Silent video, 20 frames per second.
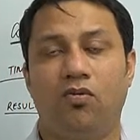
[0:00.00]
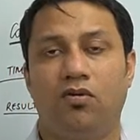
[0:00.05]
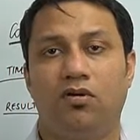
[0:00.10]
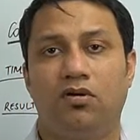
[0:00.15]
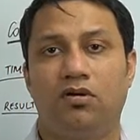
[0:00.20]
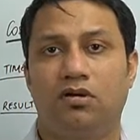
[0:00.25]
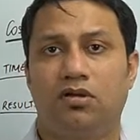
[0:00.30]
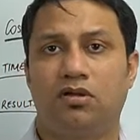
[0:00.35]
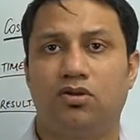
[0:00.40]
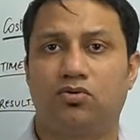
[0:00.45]

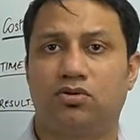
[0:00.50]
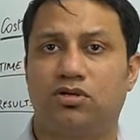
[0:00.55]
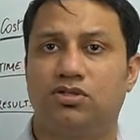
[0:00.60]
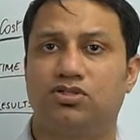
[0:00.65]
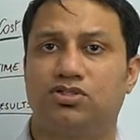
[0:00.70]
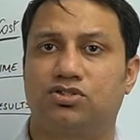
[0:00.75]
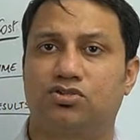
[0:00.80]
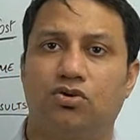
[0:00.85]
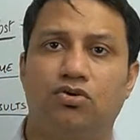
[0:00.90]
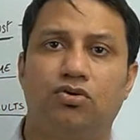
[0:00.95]
You can
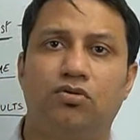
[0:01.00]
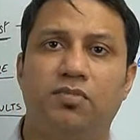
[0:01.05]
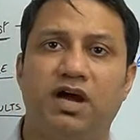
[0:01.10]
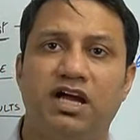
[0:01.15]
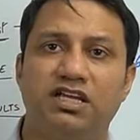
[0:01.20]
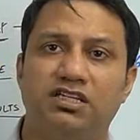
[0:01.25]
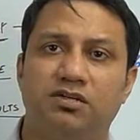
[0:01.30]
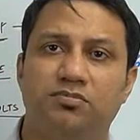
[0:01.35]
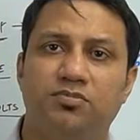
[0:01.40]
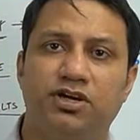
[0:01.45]
just go to
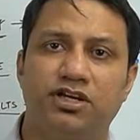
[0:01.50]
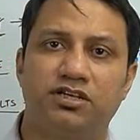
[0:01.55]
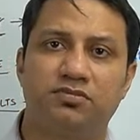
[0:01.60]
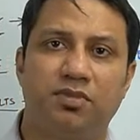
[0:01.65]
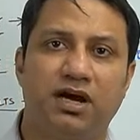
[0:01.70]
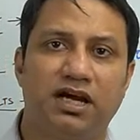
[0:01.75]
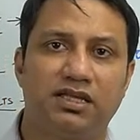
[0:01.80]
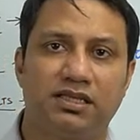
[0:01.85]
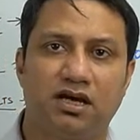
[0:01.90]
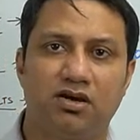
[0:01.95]
Magic Bricks,
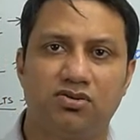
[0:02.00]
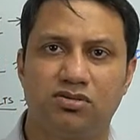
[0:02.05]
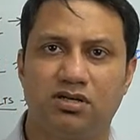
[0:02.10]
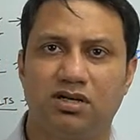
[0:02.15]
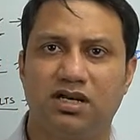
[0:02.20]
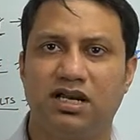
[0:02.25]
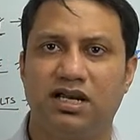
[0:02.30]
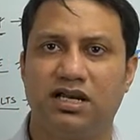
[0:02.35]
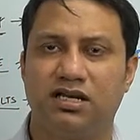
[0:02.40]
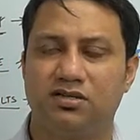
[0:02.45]
buy 1,000
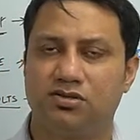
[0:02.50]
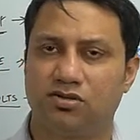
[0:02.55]
leads,